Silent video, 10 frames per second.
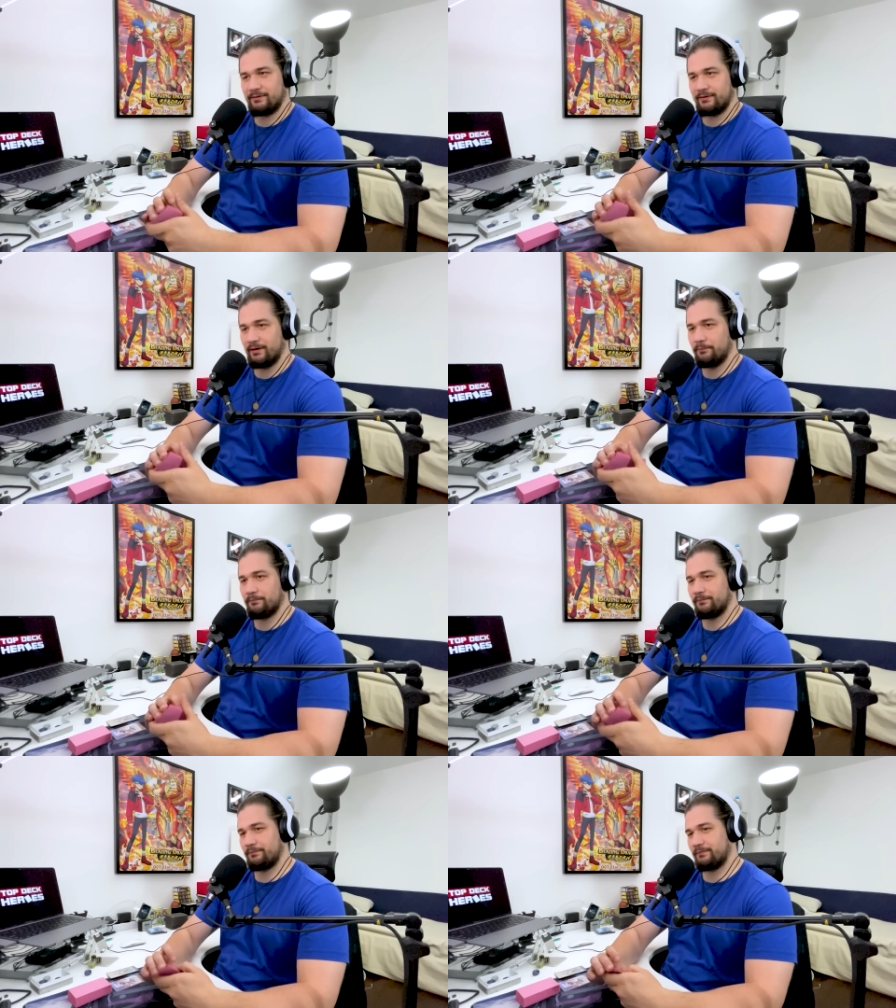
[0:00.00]
Yep.
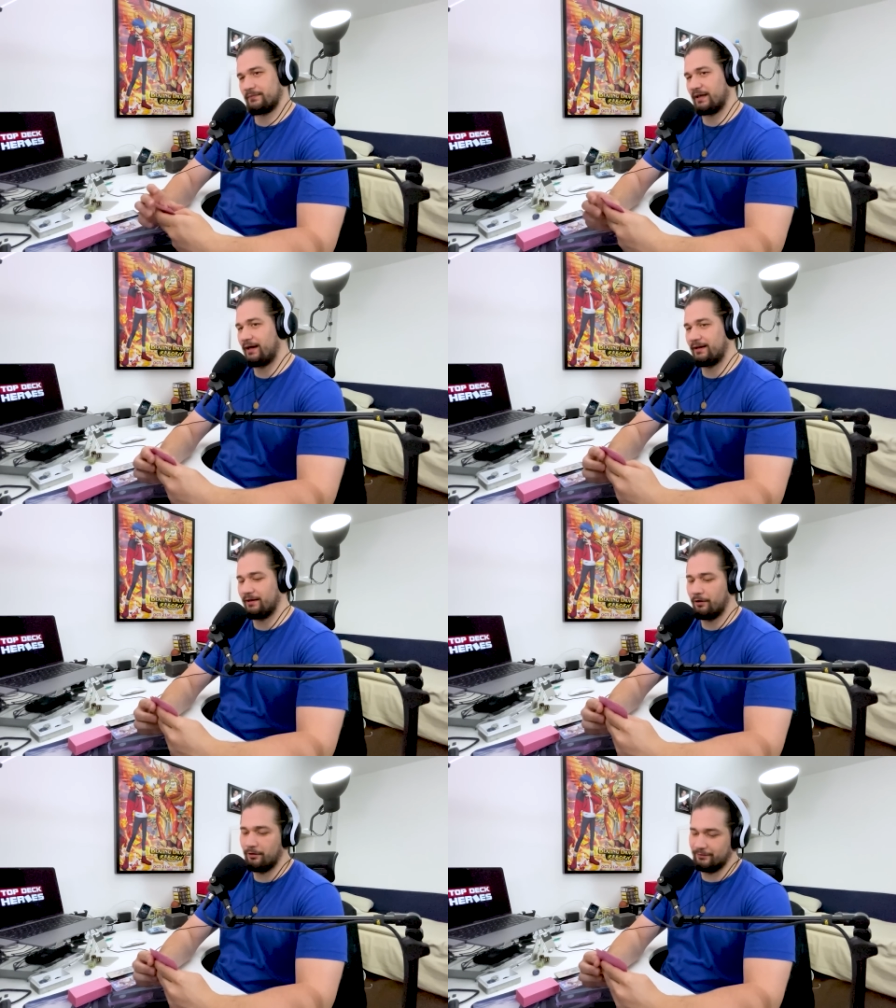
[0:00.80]
Um, I so need this,
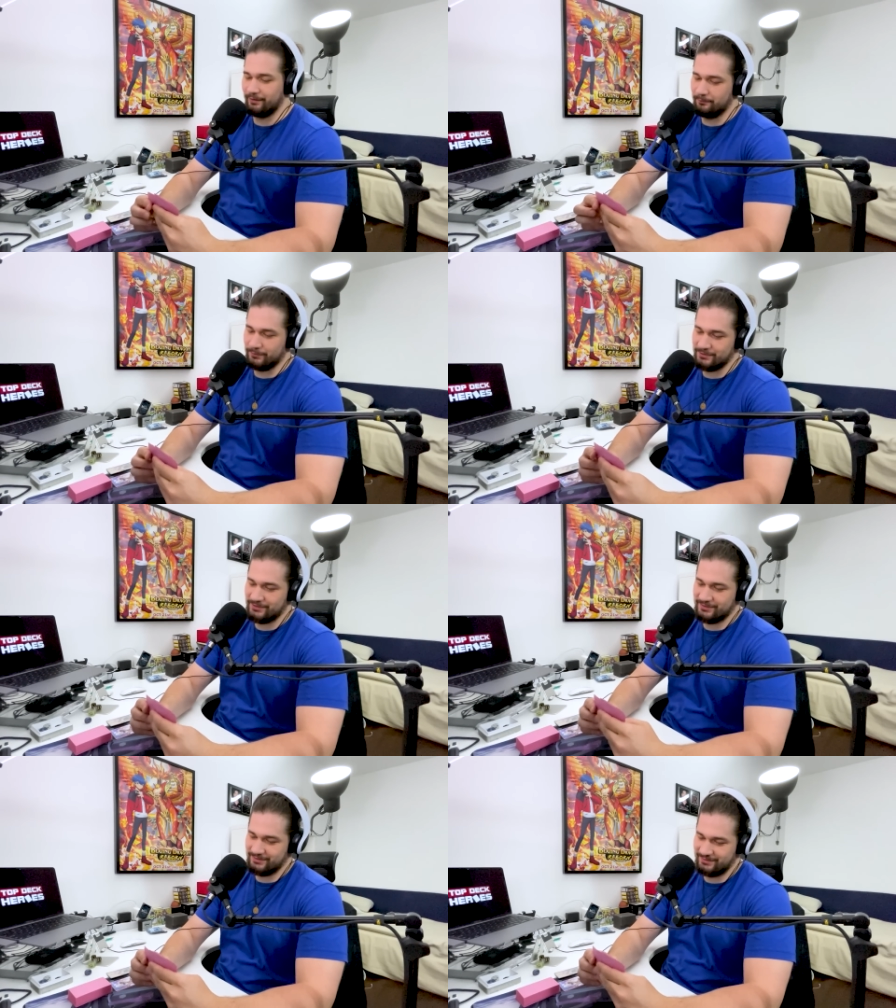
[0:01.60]
all the numbers.